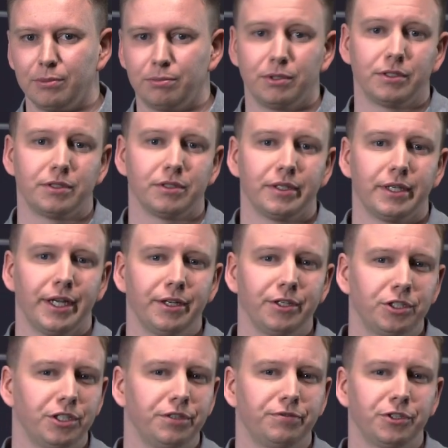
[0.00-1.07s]
But
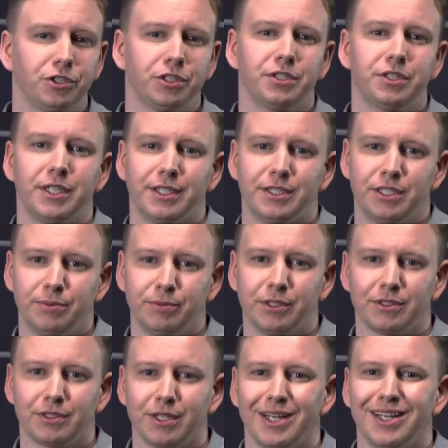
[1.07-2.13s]
energy efficiency at
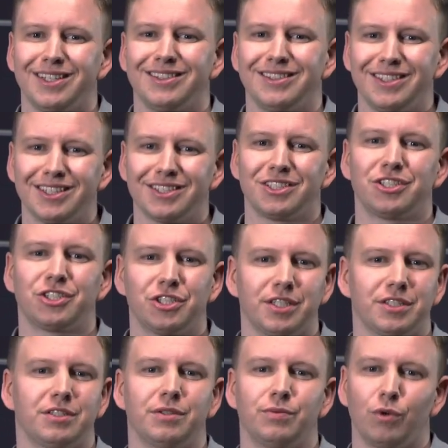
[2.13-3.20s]
Siemens doesn't
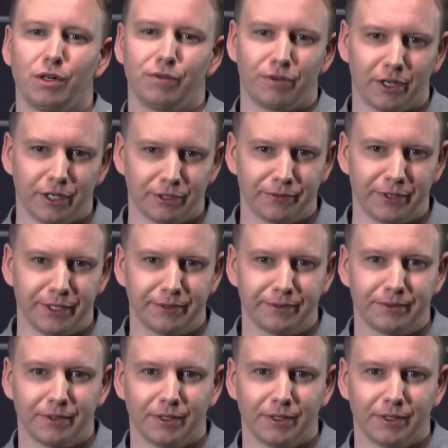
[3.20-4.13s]
just involve hardware.